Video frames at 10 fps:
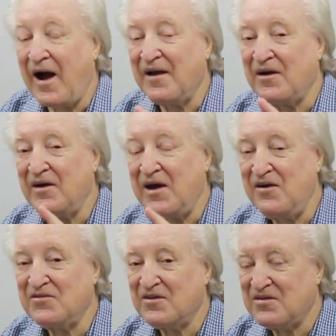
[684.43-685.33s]
And
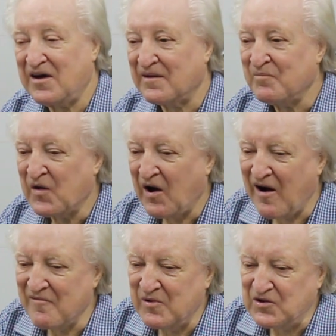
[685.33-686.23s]
here's the thing.
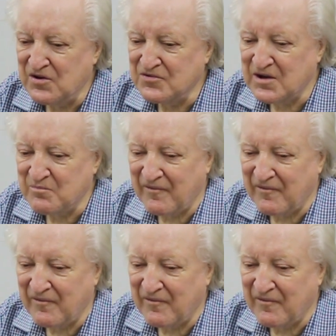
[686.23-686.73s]
I've been using